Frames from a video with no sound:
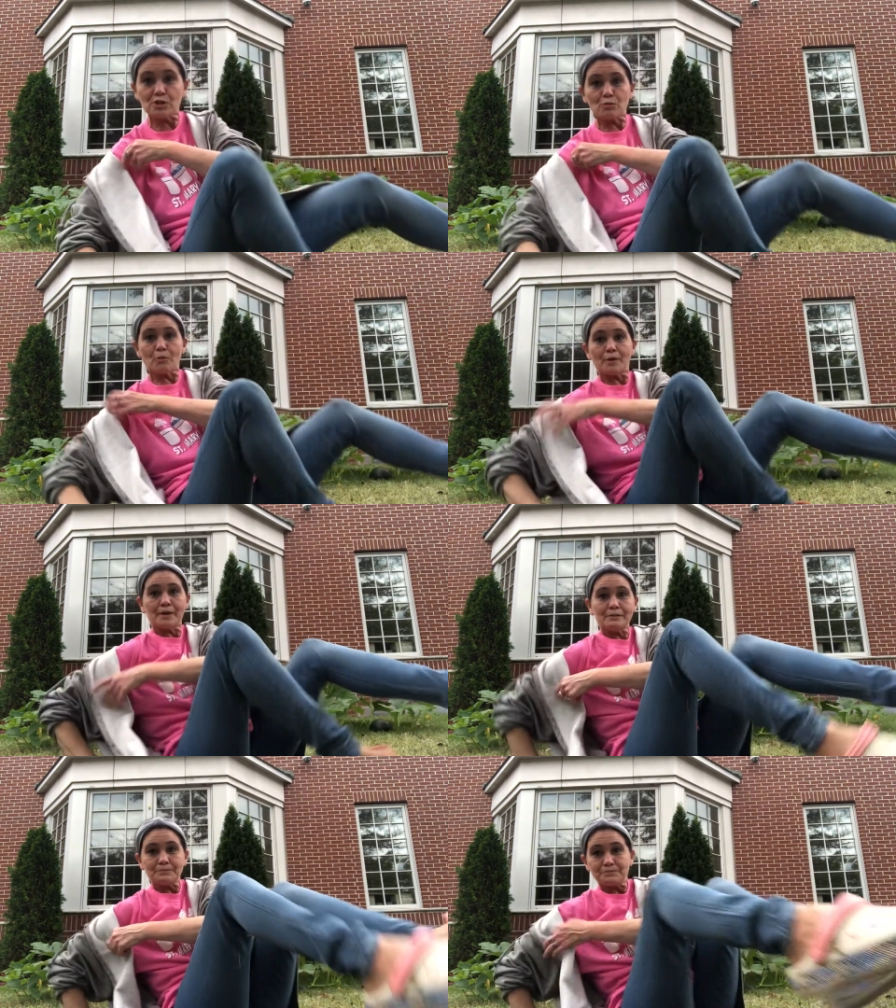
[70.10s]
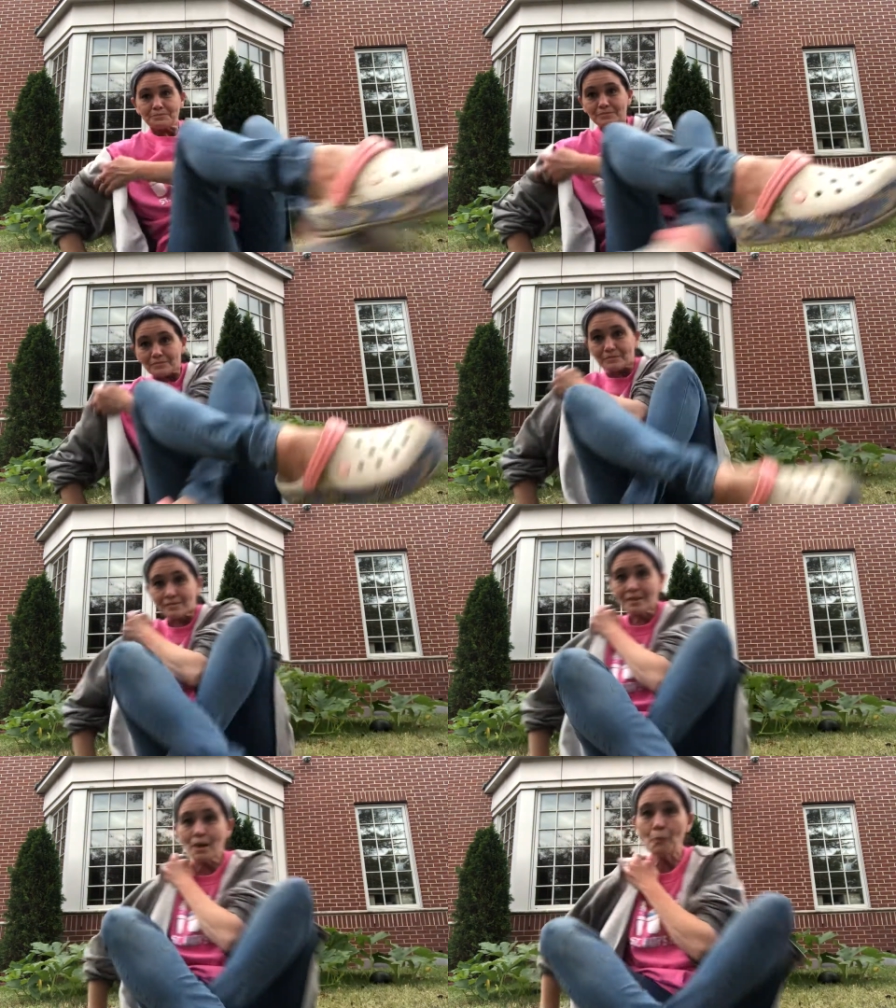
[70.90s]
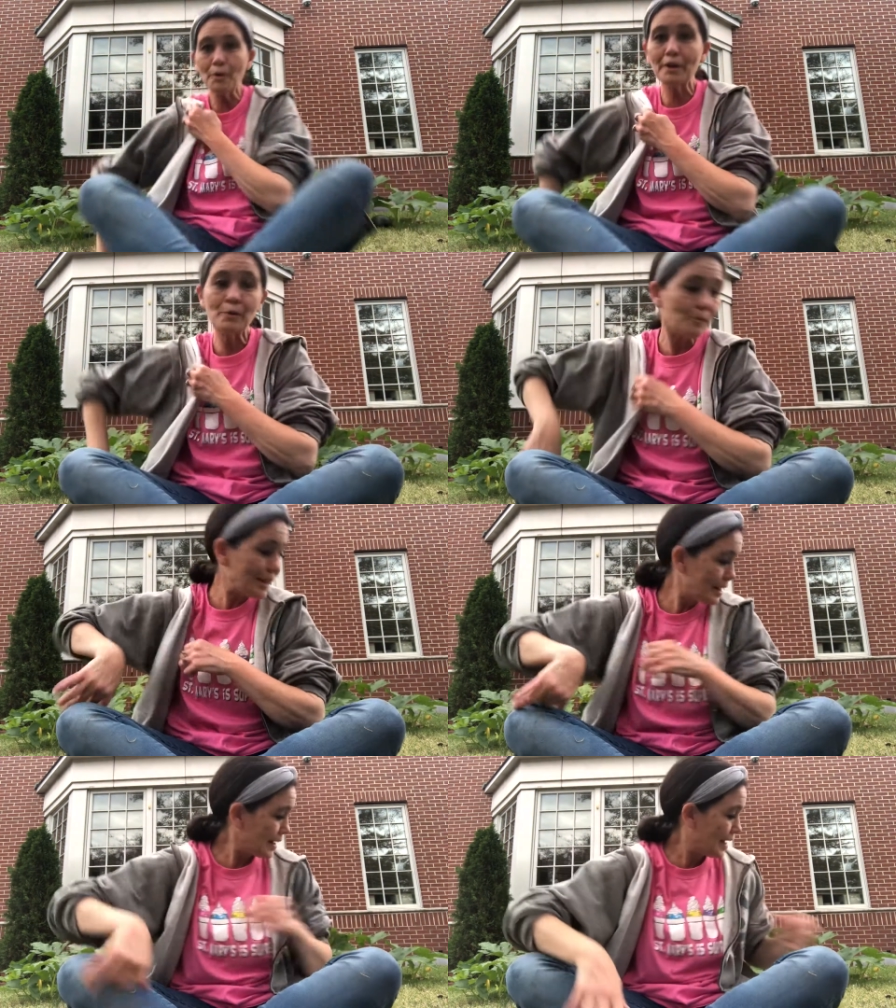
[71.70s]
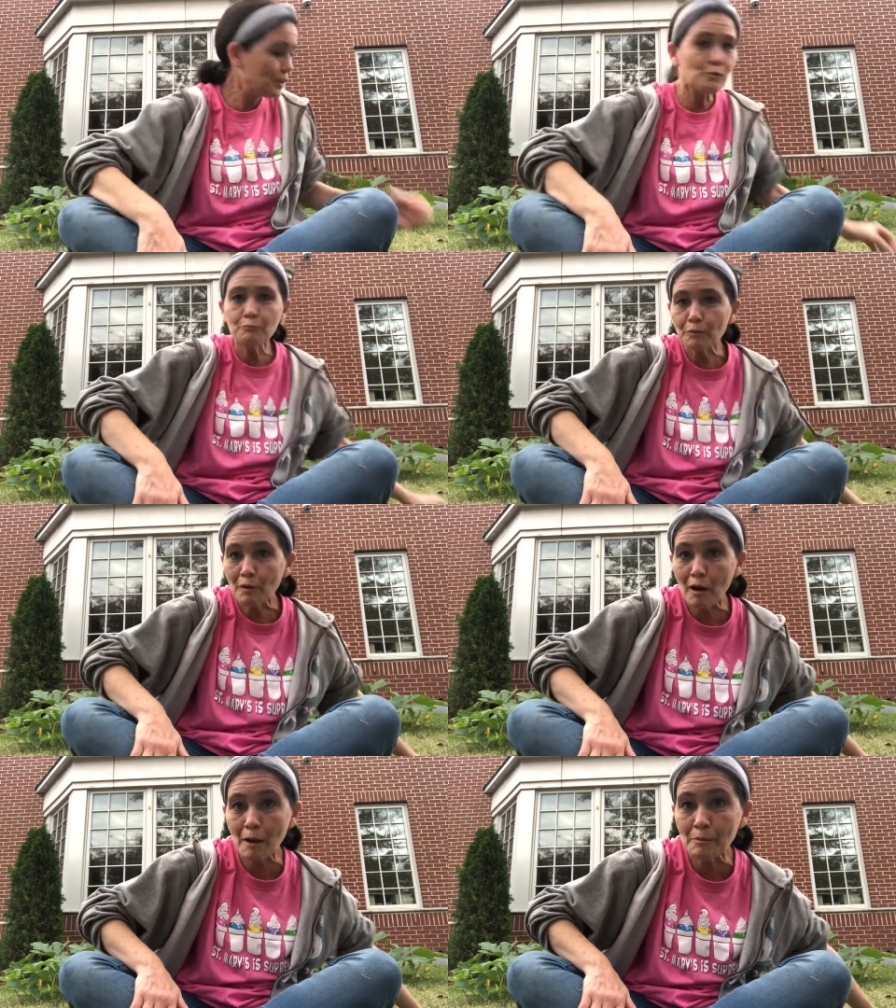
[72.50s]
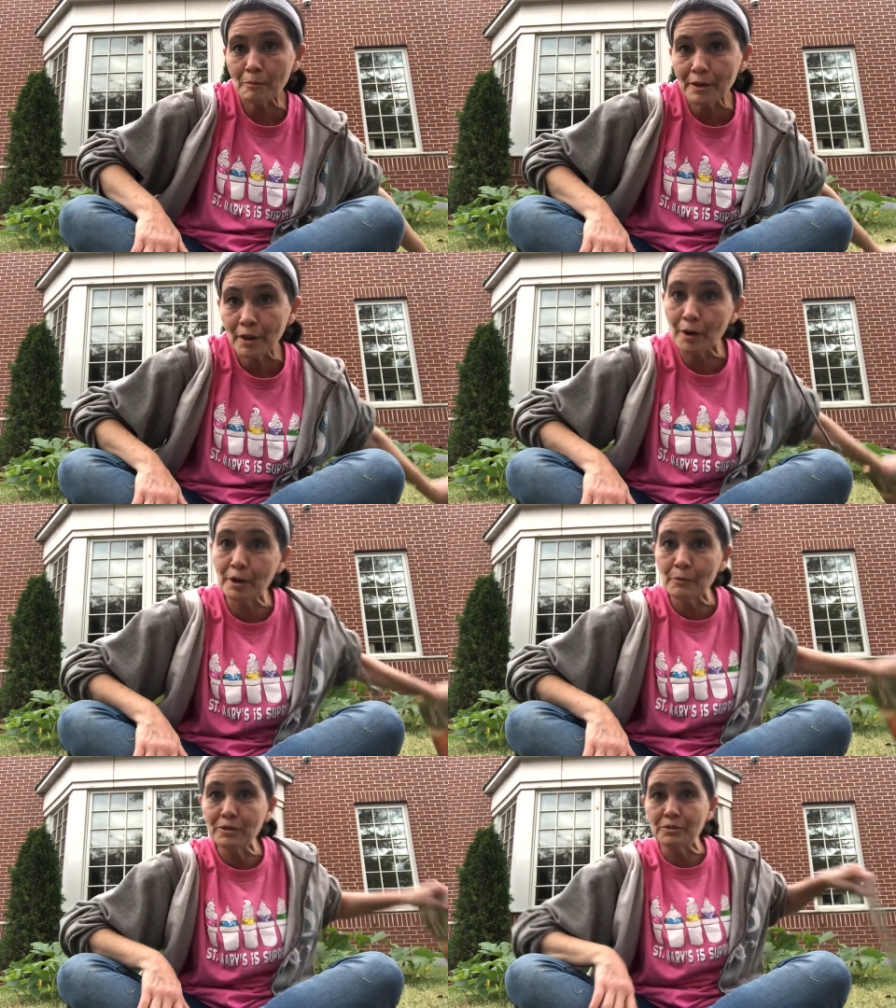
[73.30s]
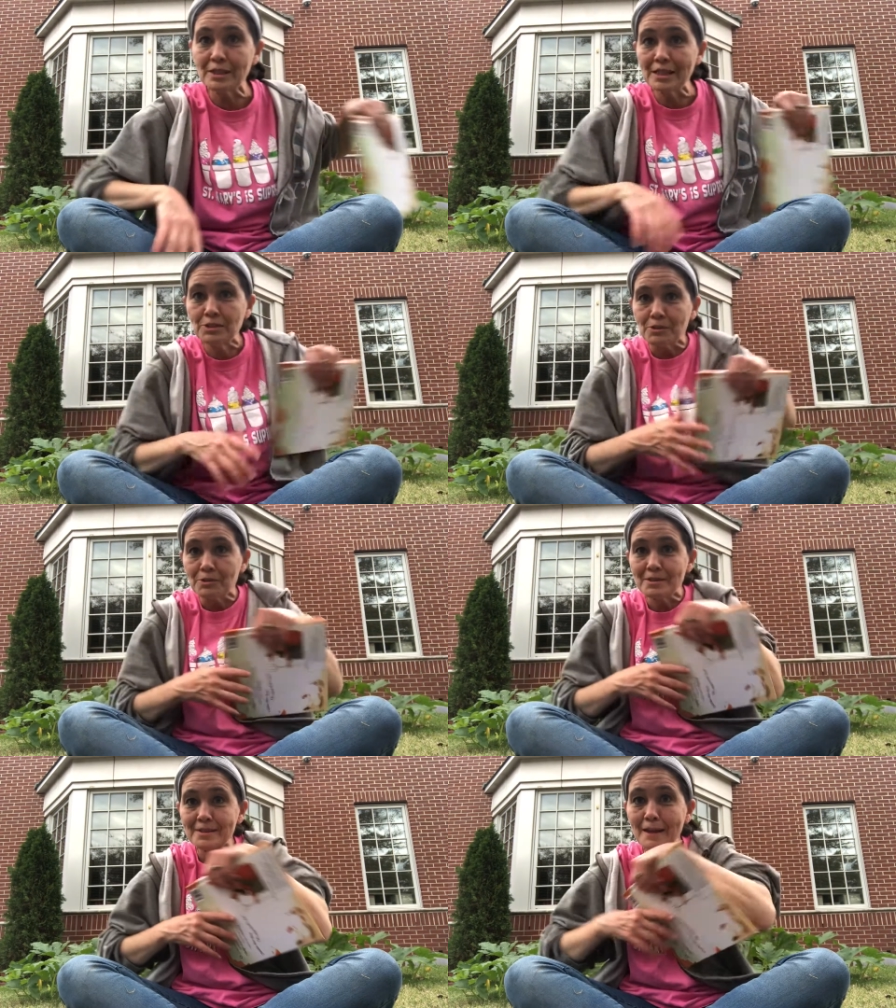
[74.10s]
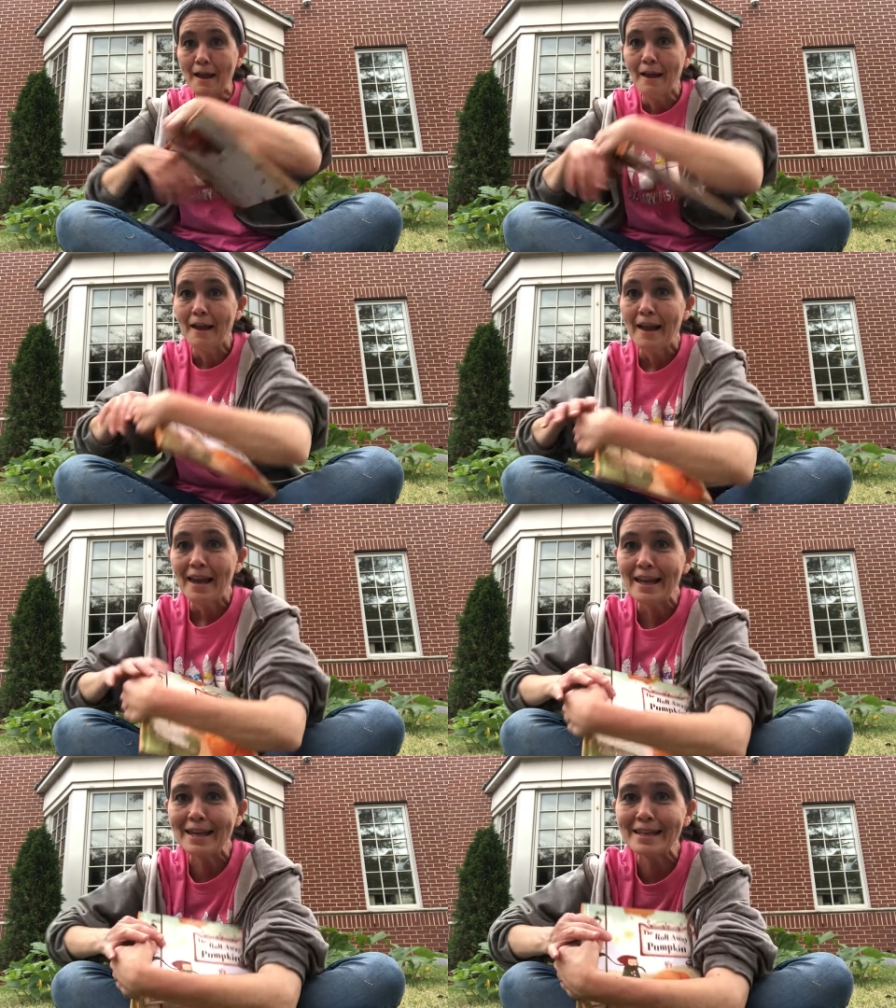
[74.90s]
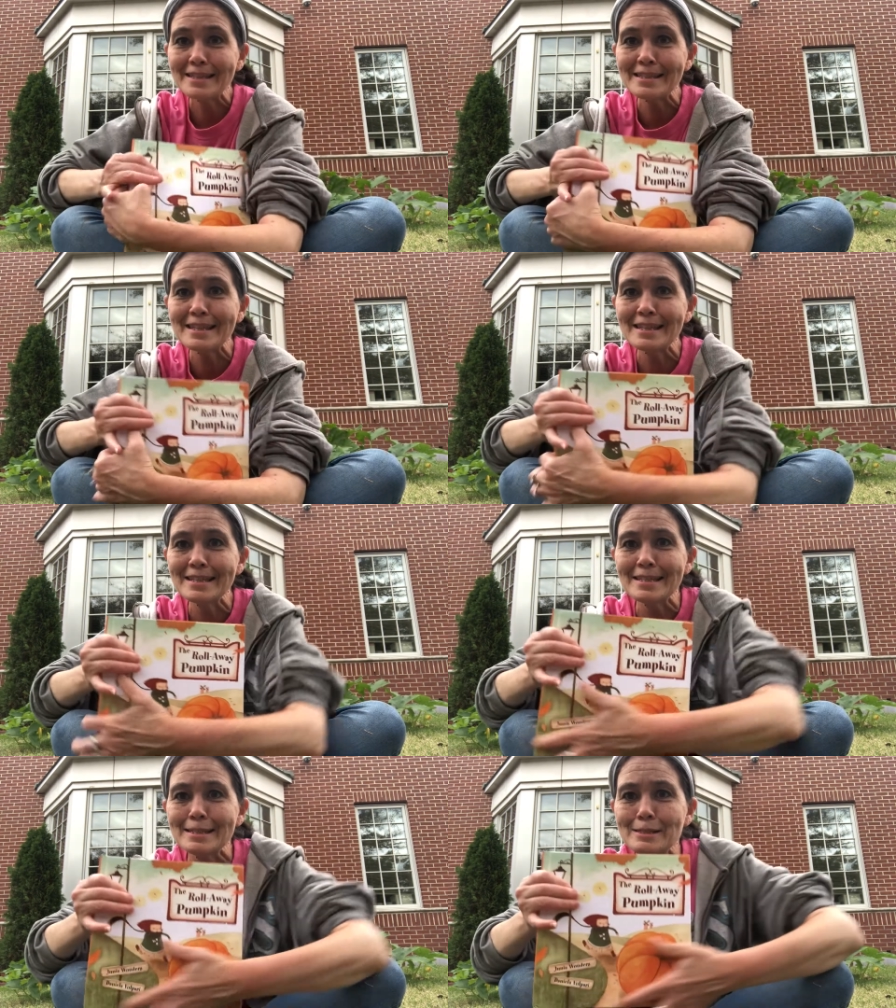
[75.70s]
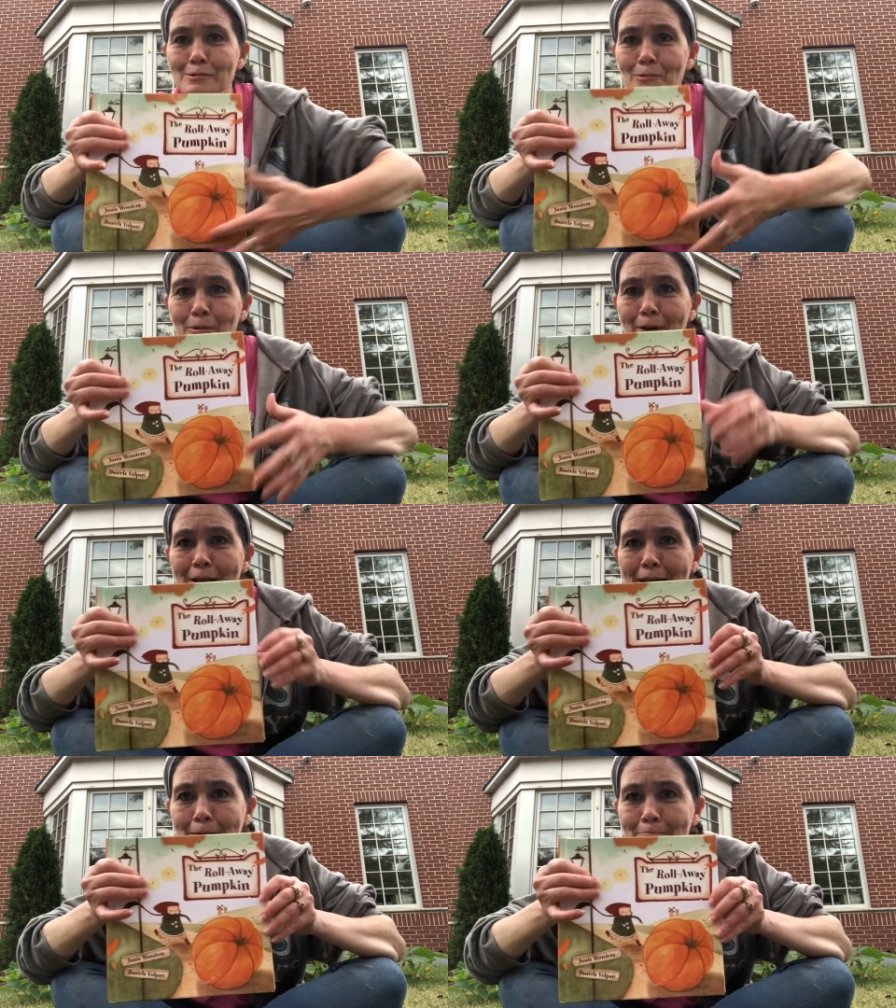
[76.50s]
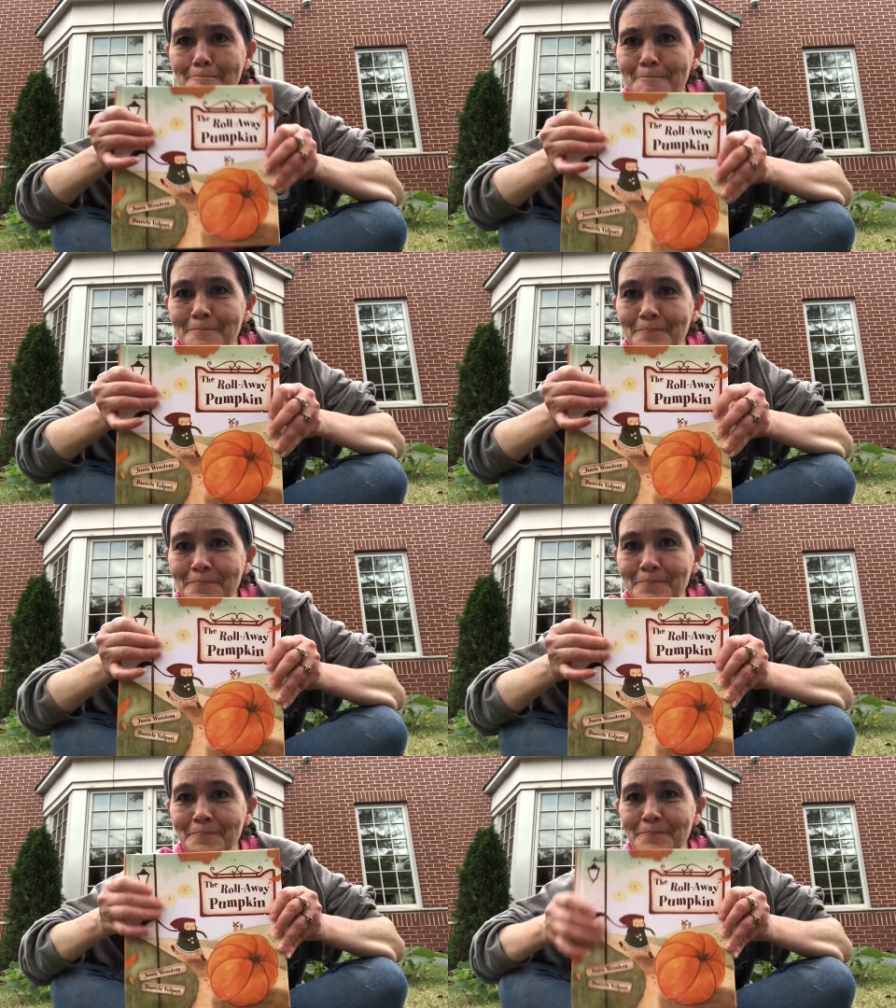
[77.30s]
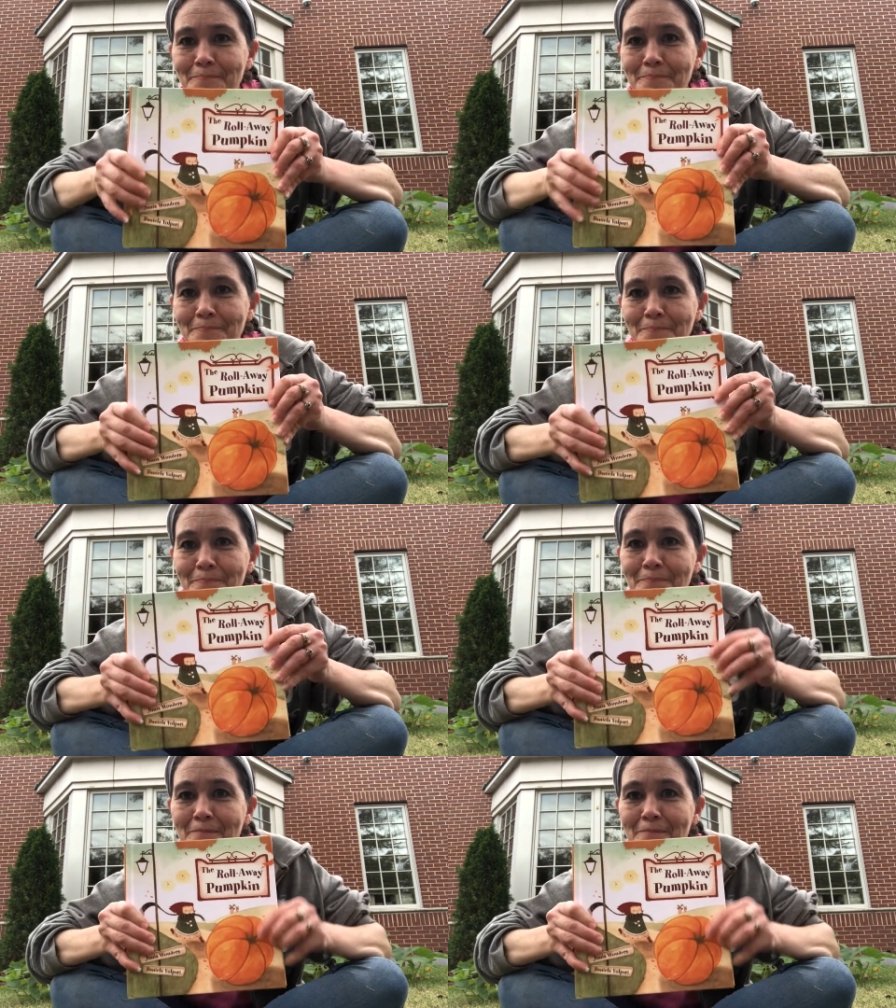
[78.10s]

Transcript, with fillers: story we're going to read, and you've probably heard it with your teachers, is this story. Hmm.